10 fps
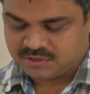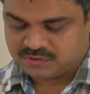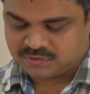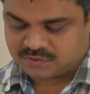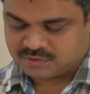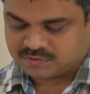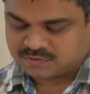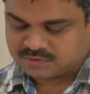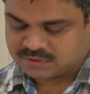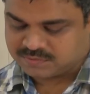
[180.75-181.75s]
So, now
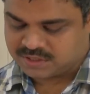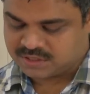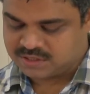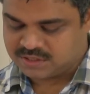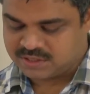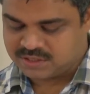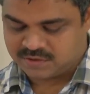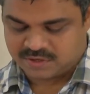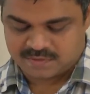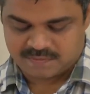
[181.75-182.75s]
something here
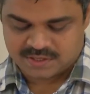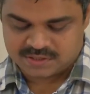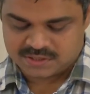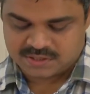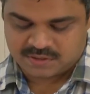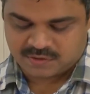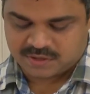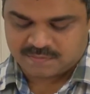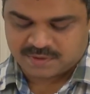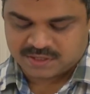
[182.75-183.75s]
you can place, here you
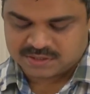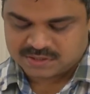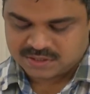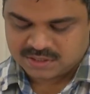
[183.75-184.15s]
can place.